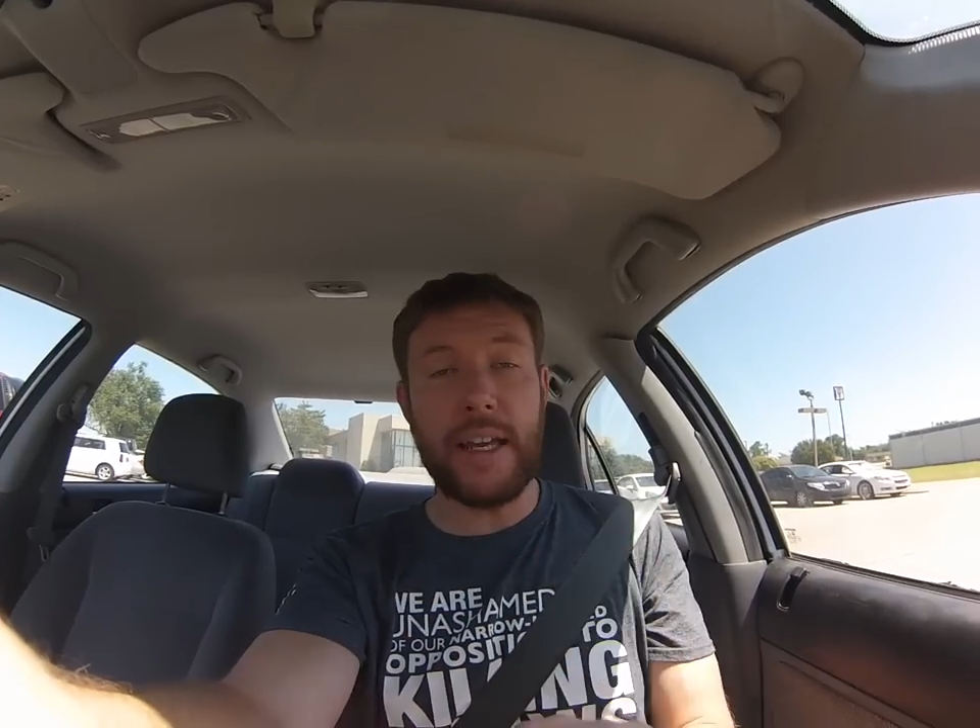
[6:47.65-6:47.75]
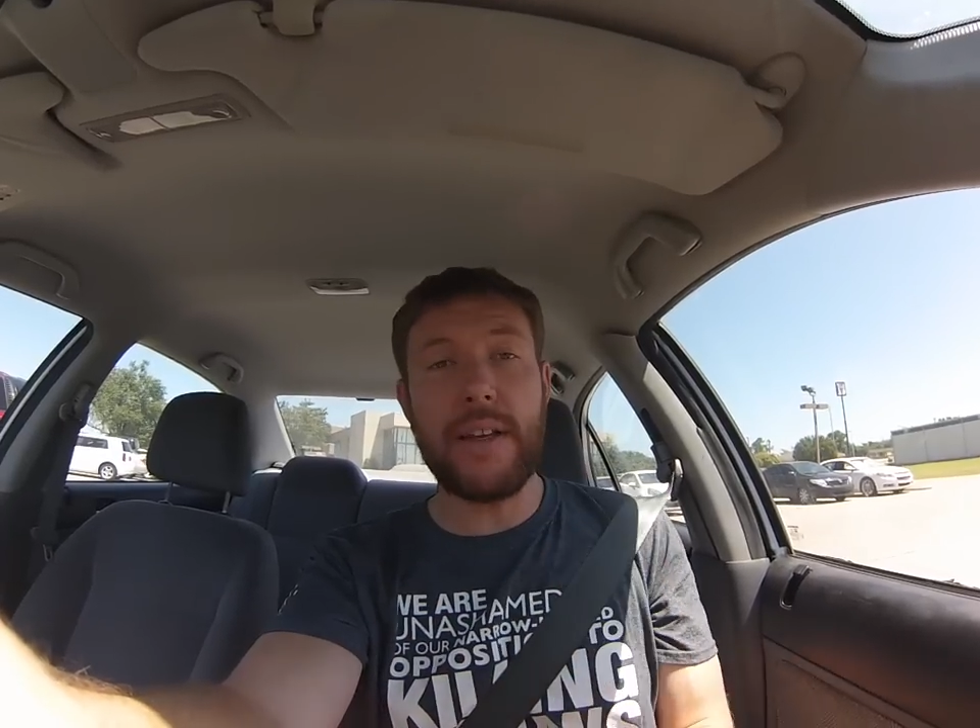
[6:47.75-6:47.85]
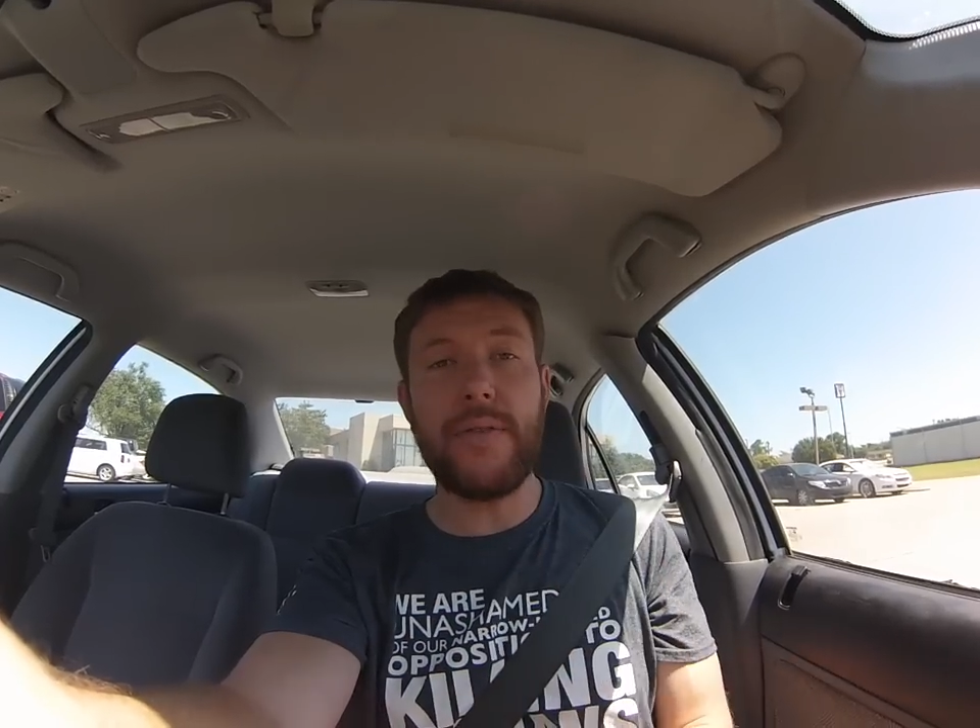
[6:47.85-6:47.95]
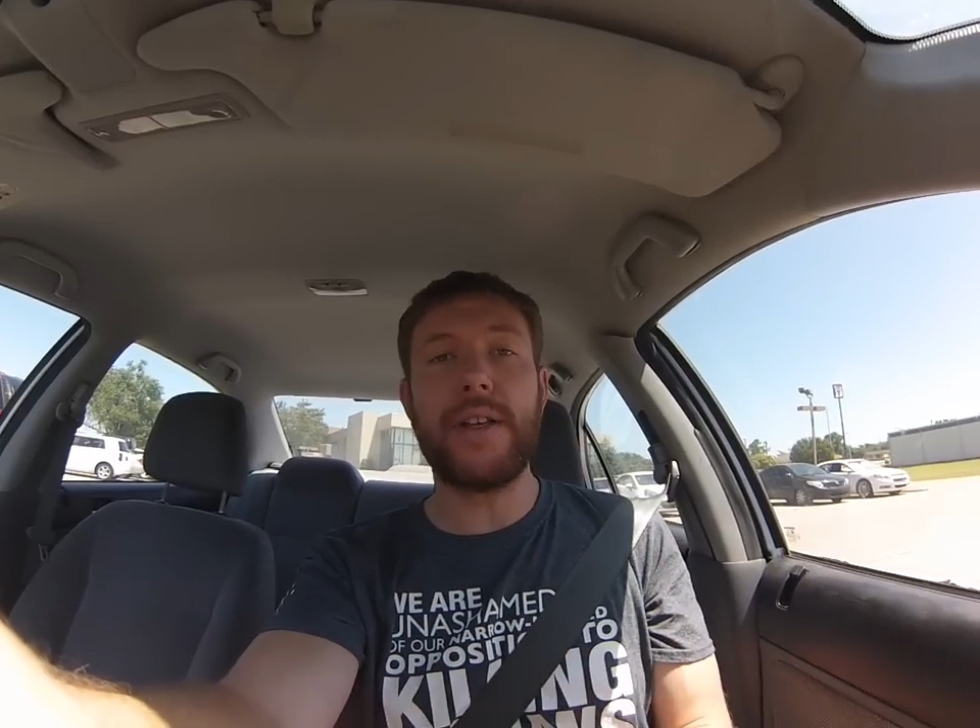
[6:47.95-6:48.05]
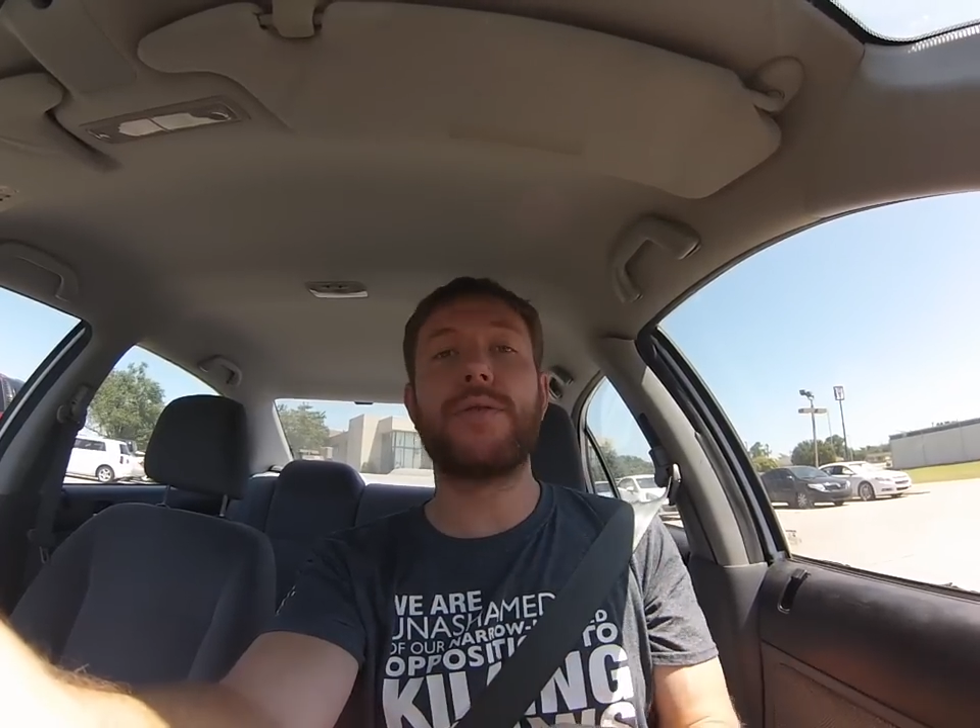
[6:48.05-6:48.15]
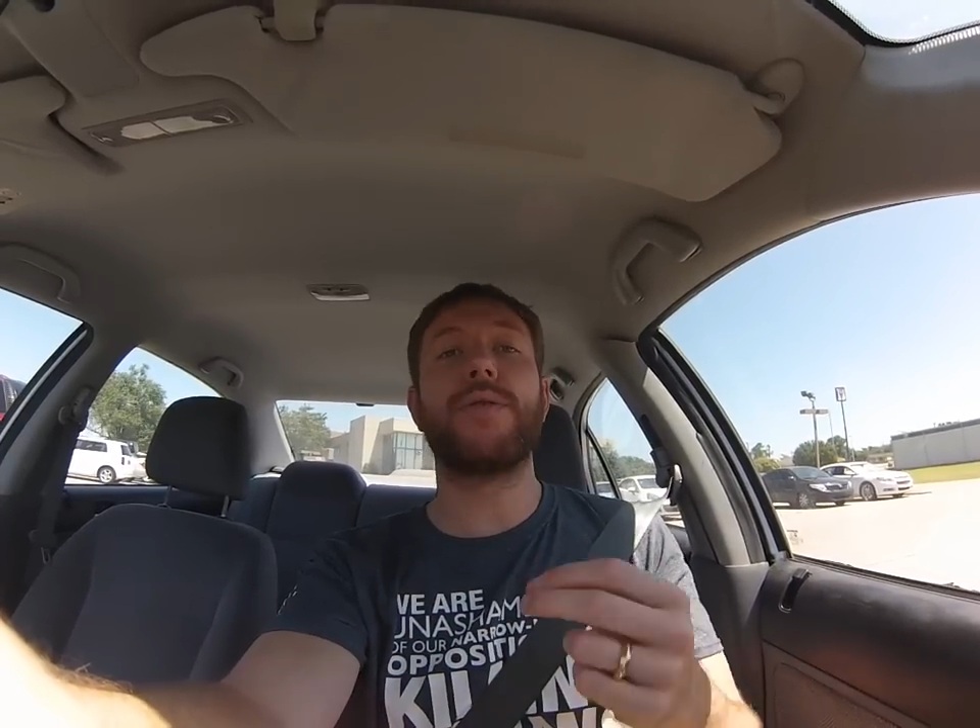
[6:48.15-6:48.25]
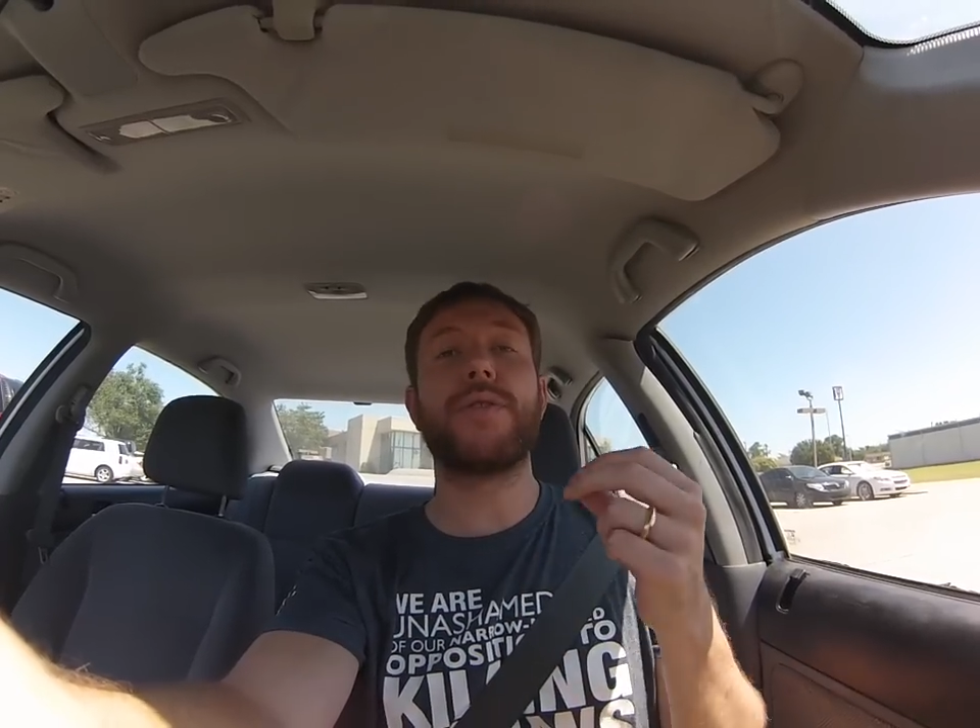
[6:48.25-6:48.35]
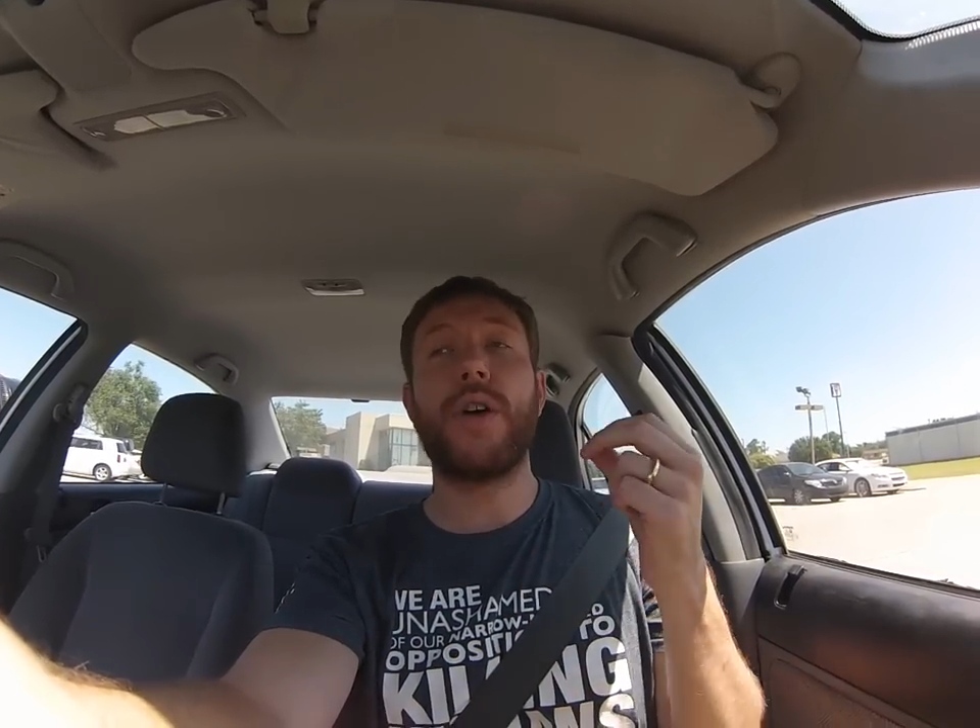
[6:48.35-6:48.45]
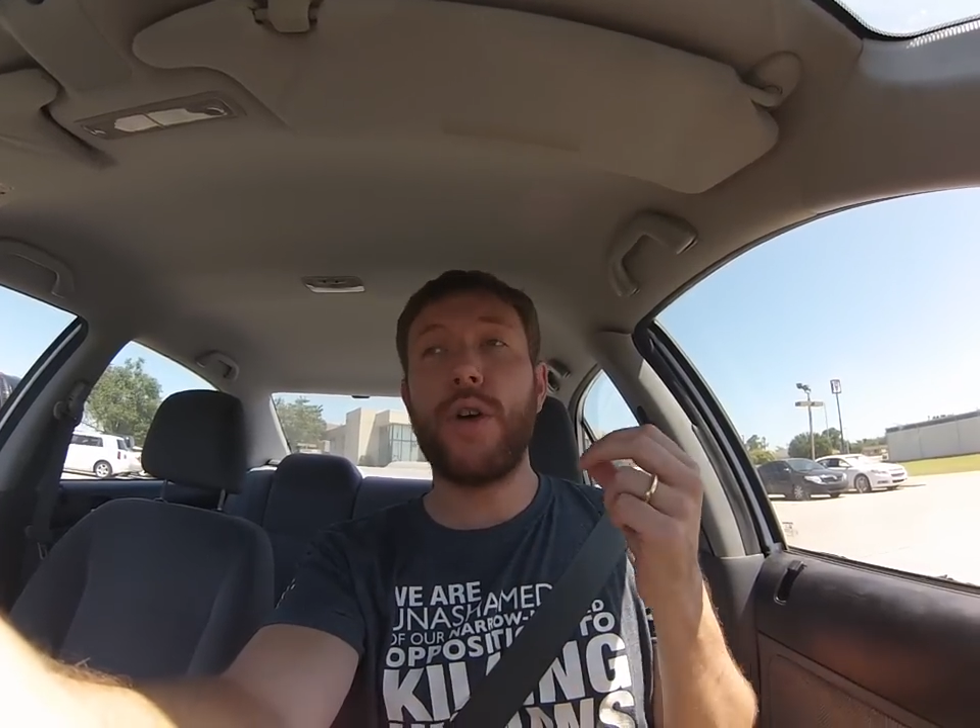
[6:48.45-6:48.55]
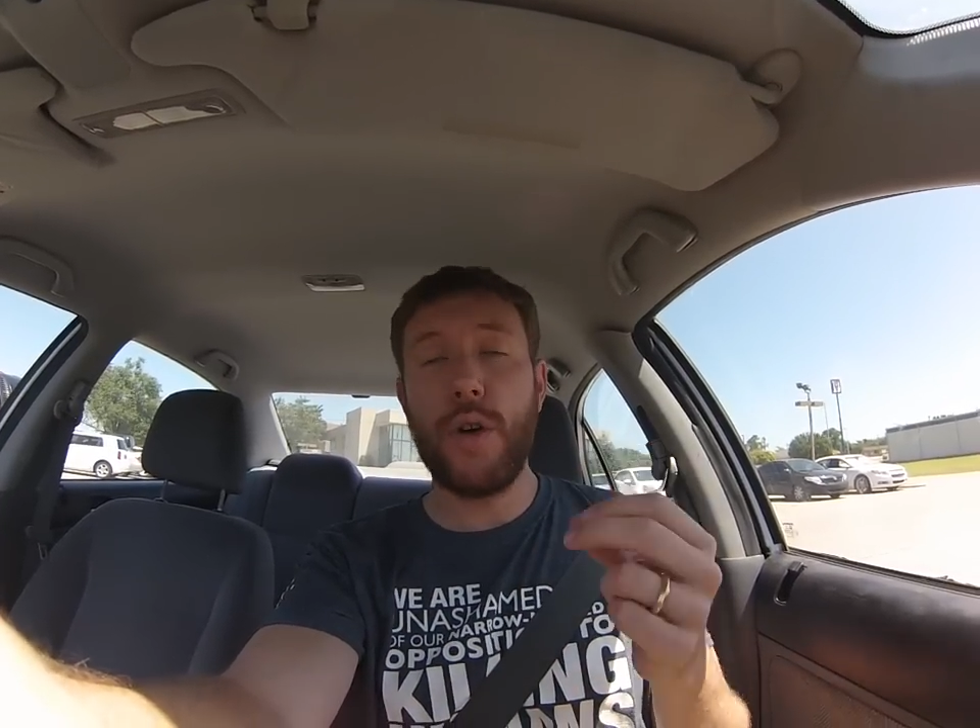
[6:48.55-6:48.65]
individuals